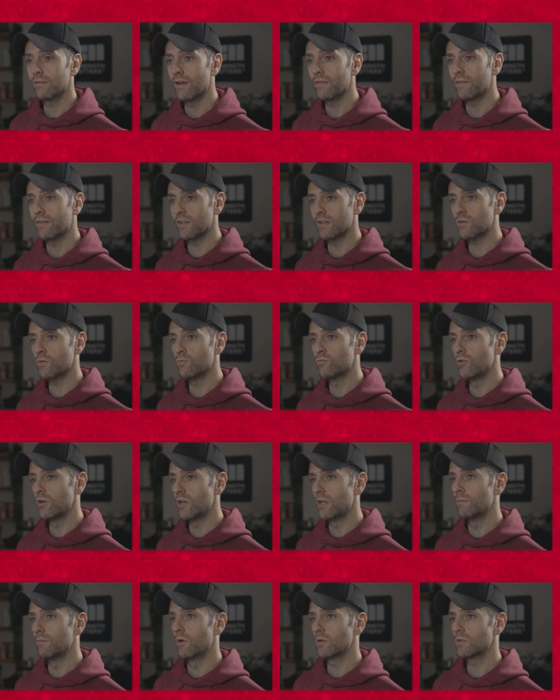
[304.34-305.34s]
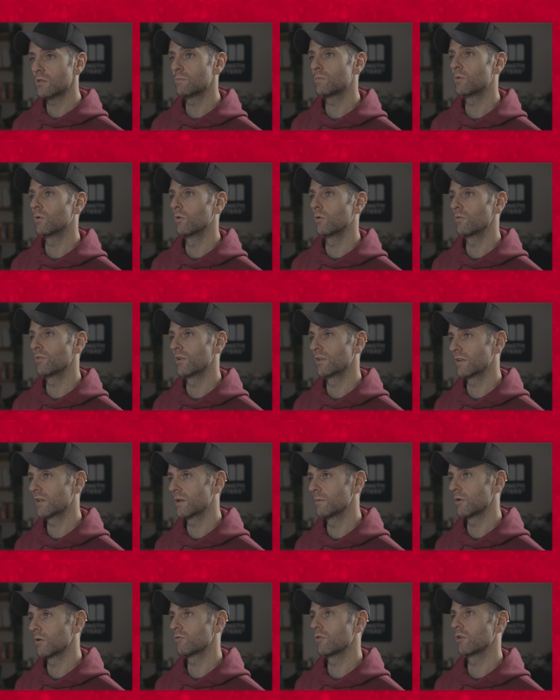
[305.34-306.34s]
think that's the really most important thing to
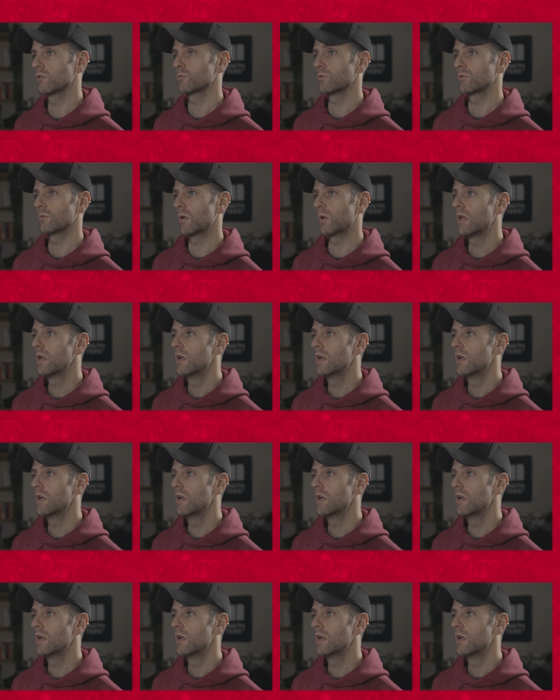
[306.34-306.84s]
come across with.